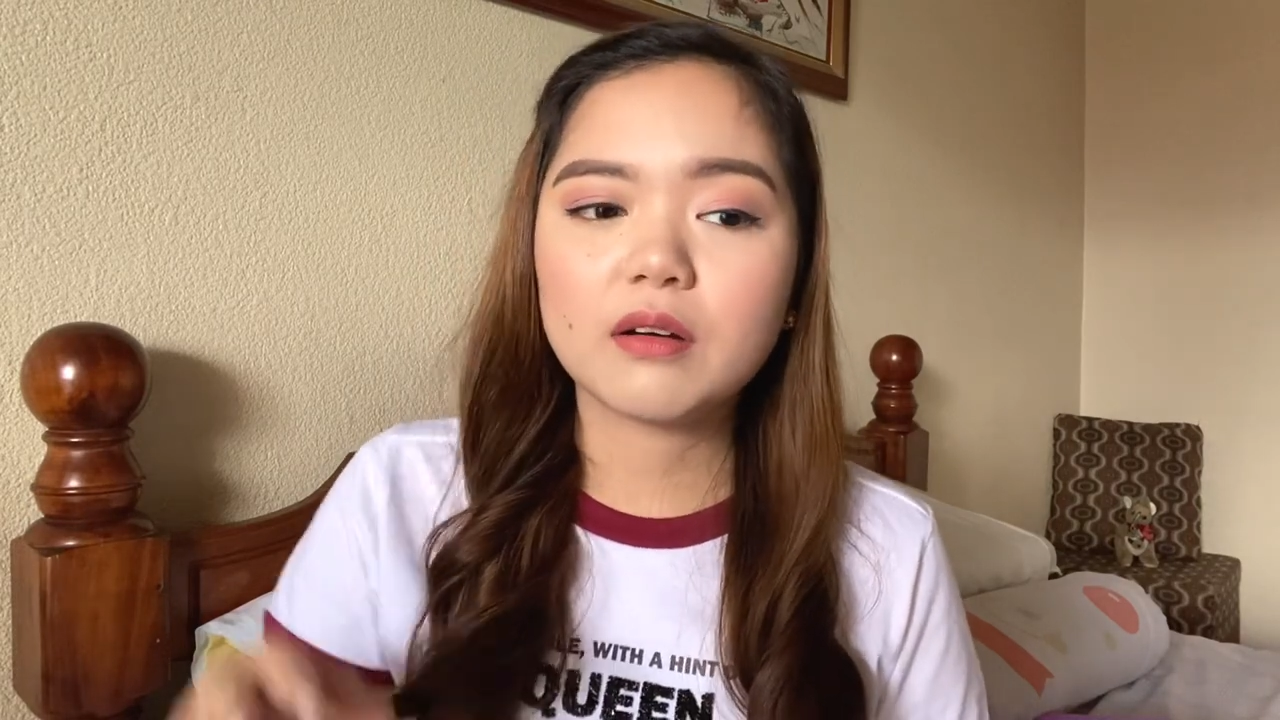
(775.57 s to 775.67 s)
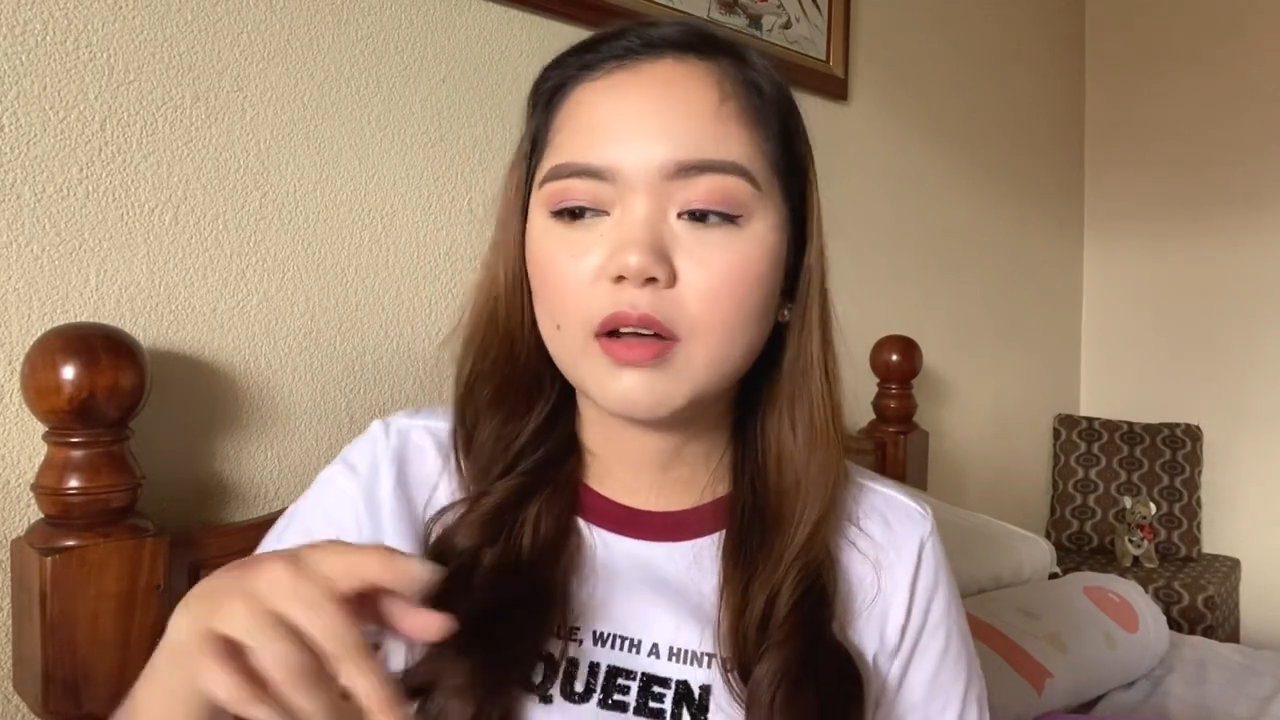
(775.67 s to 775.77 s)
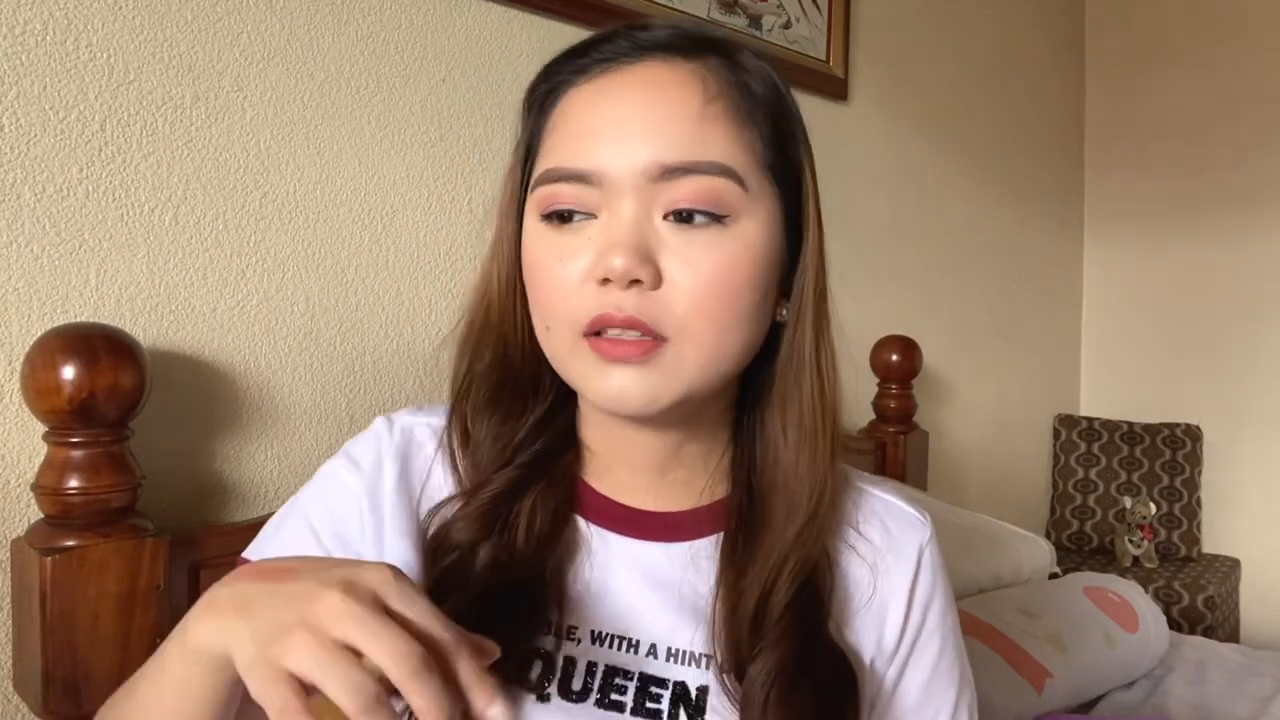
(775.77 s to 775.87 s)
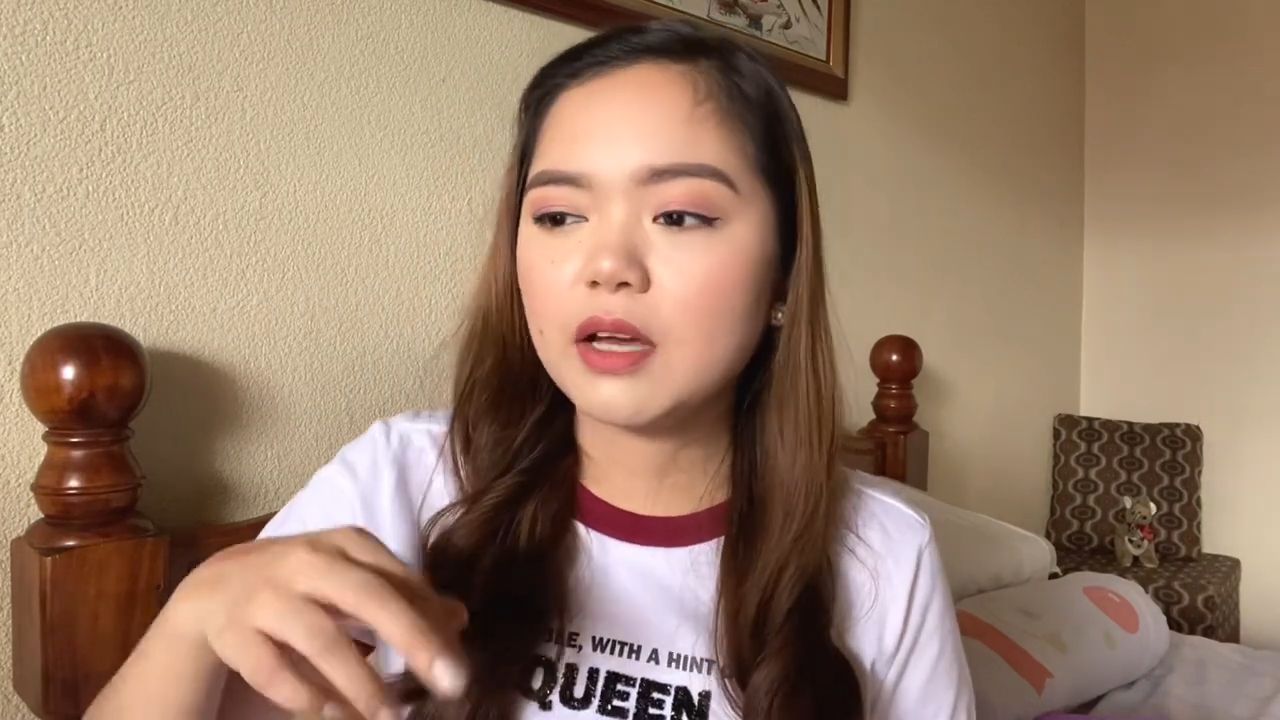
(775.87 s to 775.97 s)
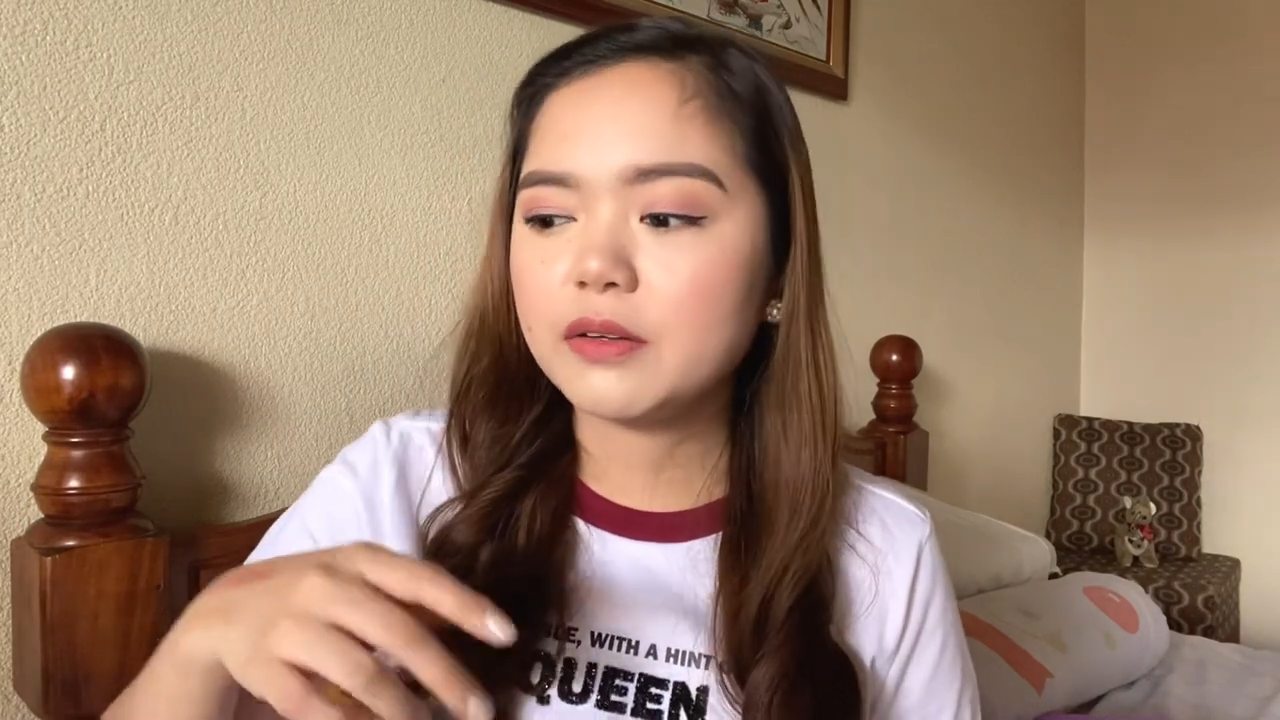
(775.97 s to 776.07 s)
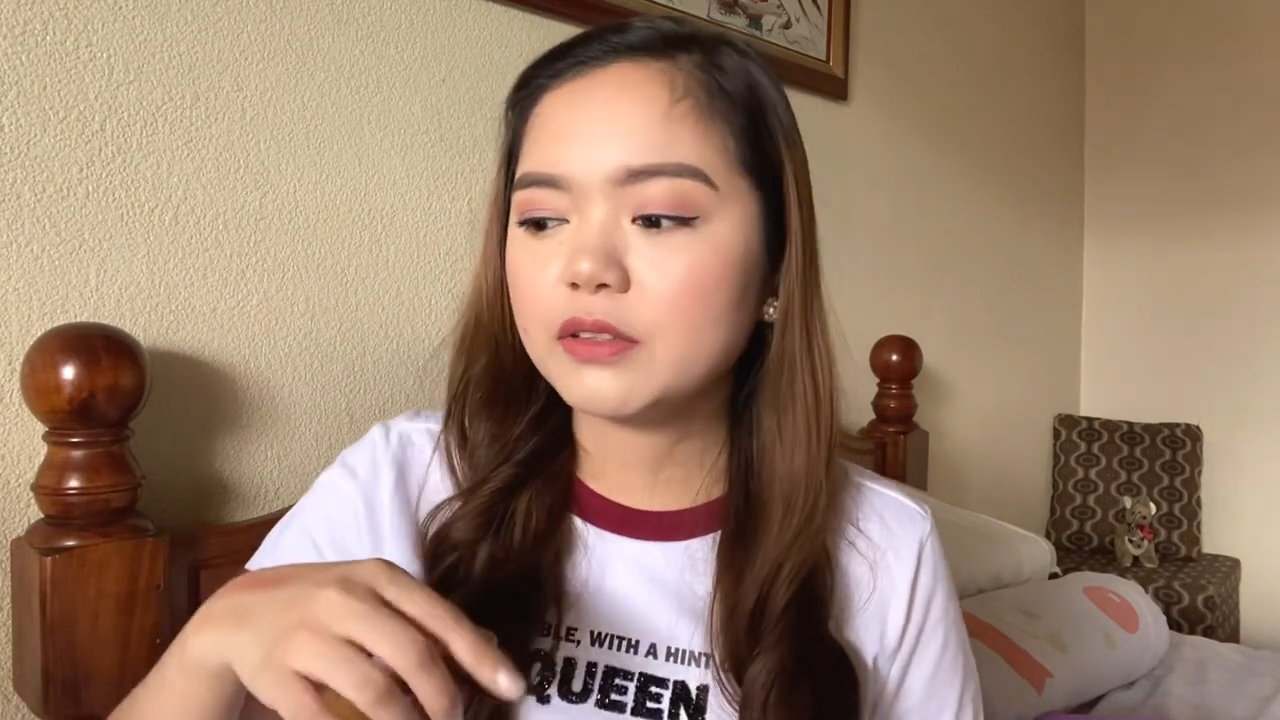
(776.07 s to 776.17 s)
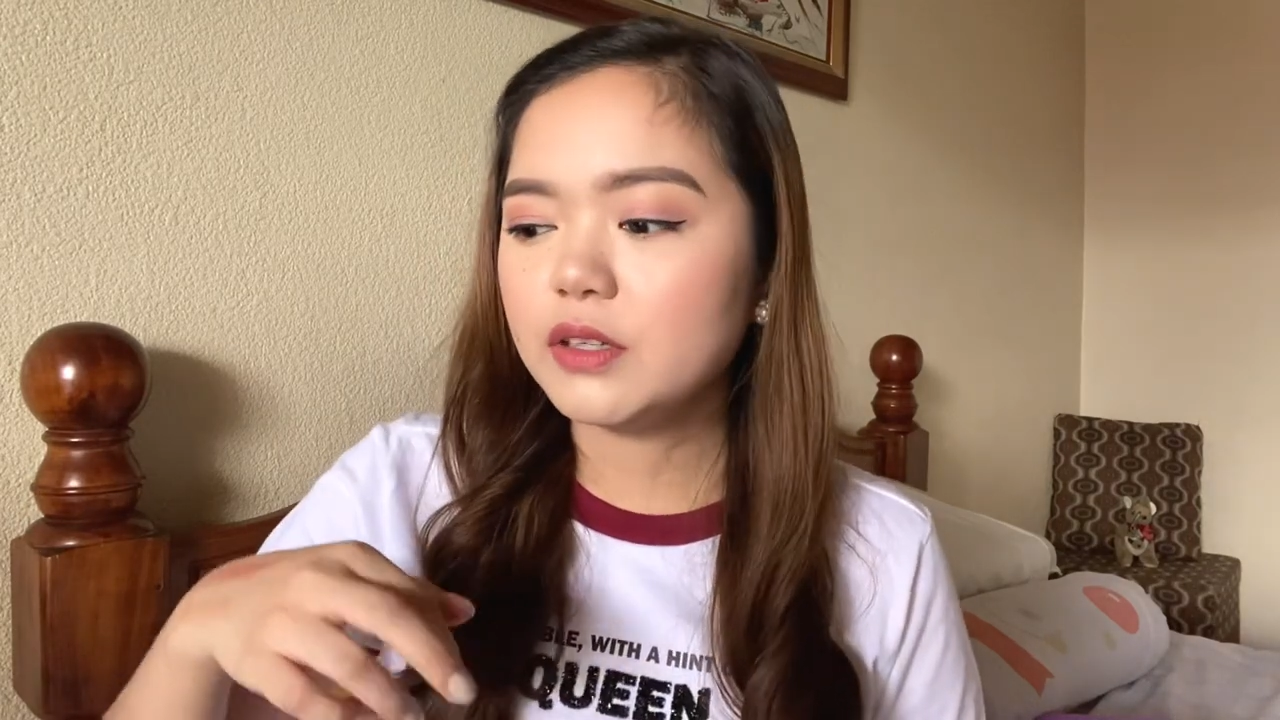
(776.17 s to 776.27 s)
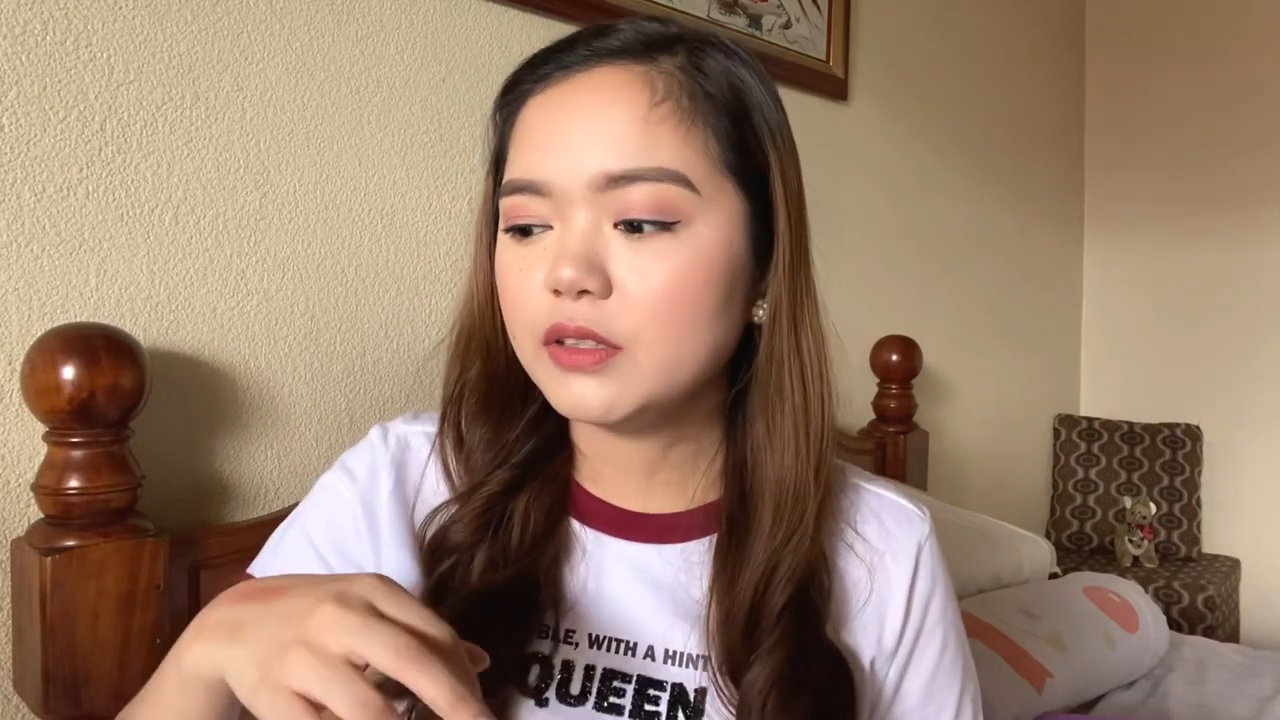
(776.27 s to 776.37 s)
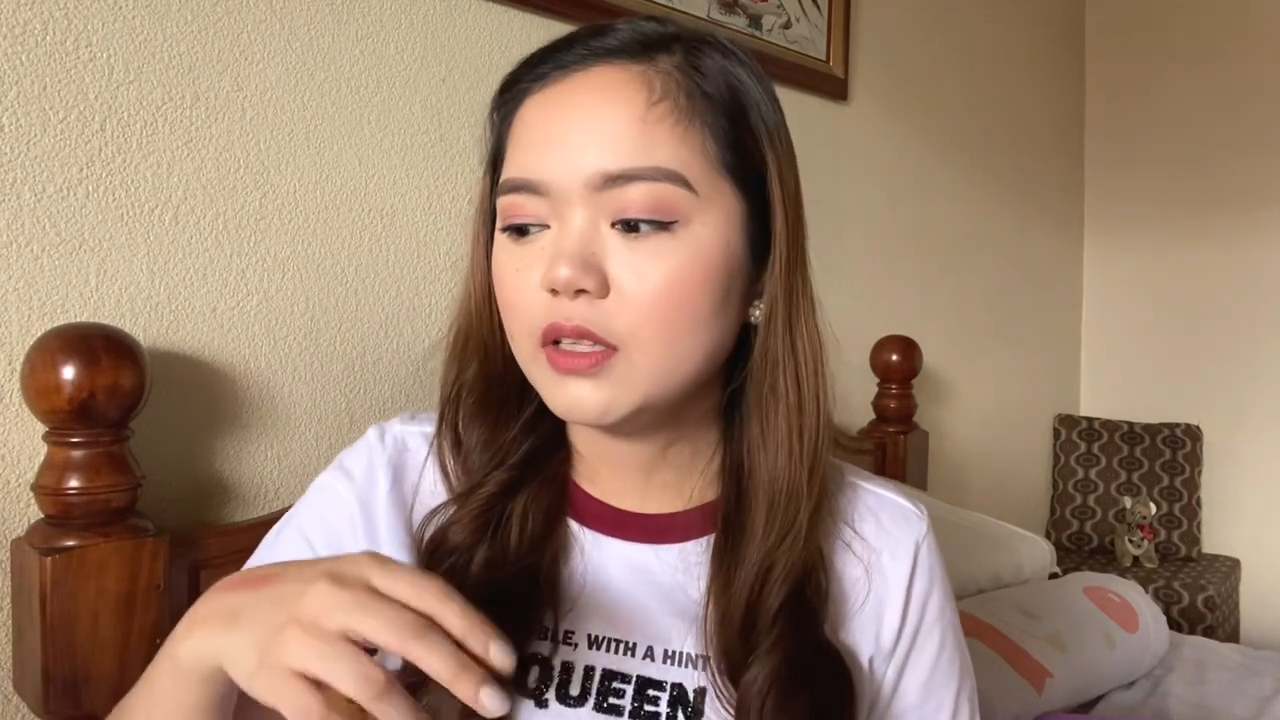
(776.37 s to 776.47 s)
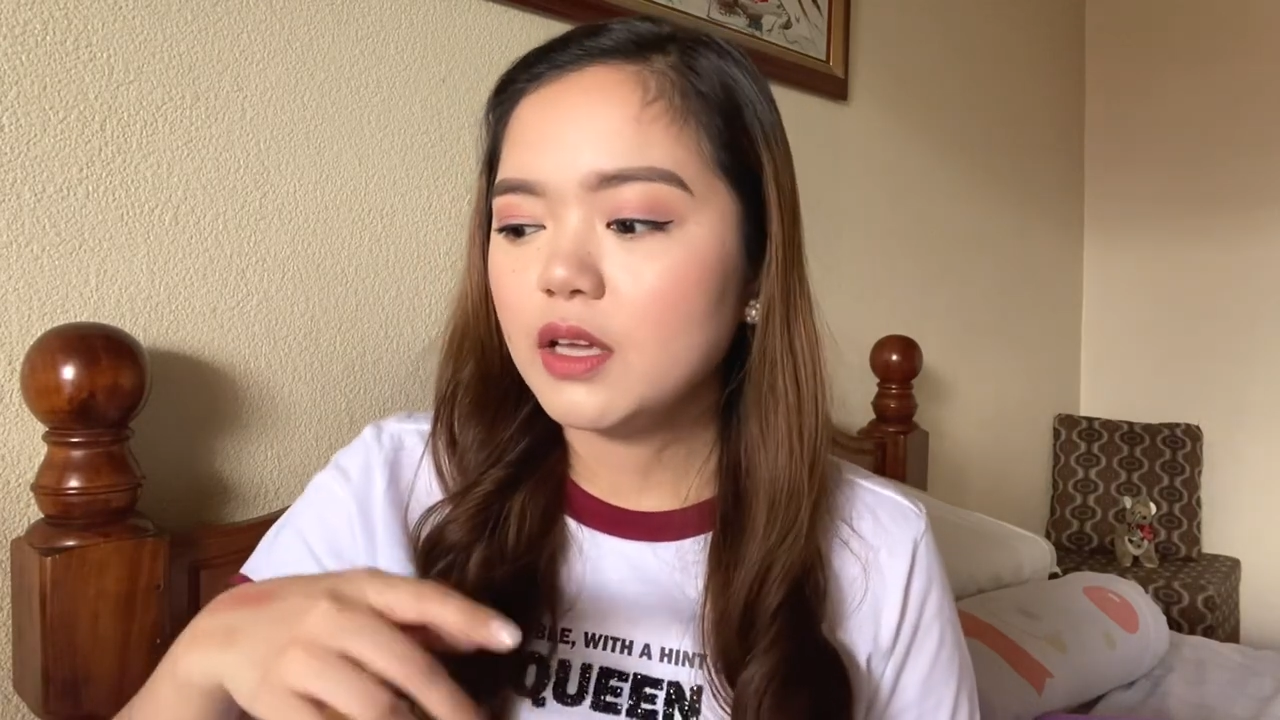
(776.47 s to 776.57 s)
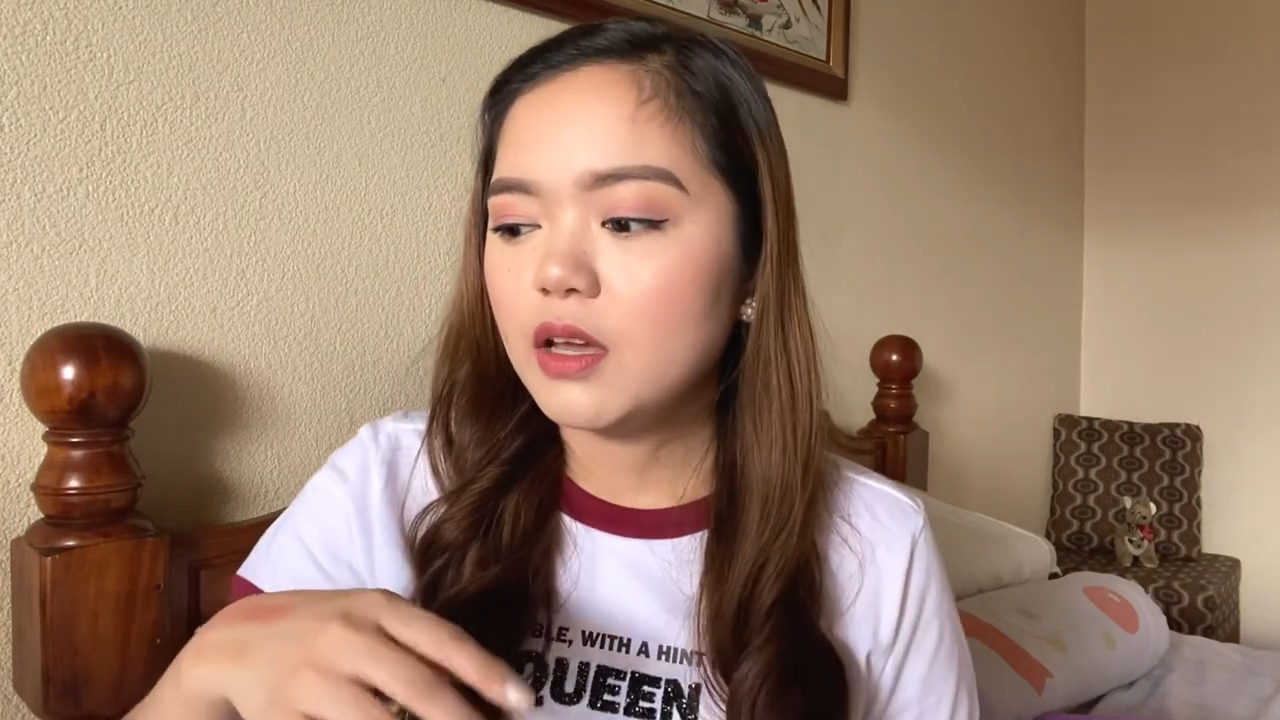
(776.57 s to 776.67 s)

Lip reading: ang tawag doon?